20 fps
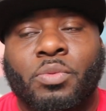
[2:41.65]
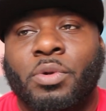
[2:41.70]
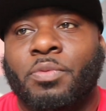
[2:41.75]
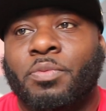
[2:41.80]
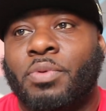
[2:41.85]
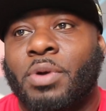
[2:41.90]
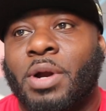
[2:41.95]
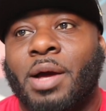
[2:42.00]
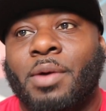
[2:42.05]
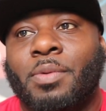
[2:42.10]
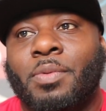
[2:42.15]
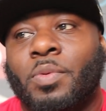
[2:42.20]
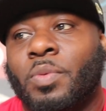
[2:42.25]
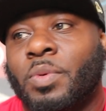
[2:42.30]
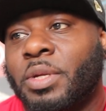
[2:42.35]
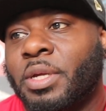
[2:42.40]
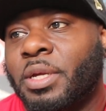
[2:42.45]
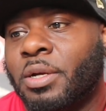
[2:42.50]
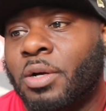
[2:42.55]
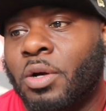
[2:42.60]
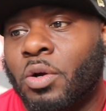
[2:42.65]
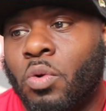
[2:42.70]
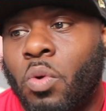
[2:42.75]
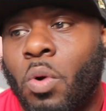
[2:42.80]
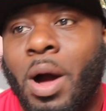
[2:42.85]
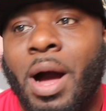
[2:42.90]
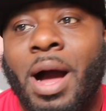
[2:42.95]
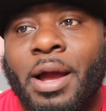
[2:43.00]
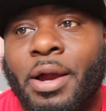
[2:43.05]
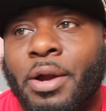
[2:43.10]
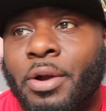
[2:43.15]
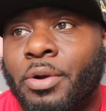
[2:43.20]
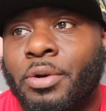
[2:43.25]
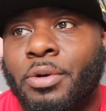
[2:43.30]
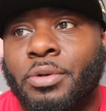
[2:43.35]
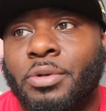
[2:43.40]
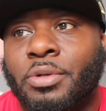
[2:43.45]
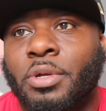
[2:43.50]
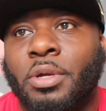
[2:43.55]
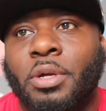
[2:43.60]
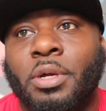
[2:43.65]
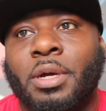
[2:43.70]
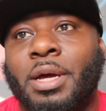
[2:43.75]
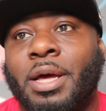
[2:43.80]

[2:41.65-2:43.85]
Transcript: We probably acquired,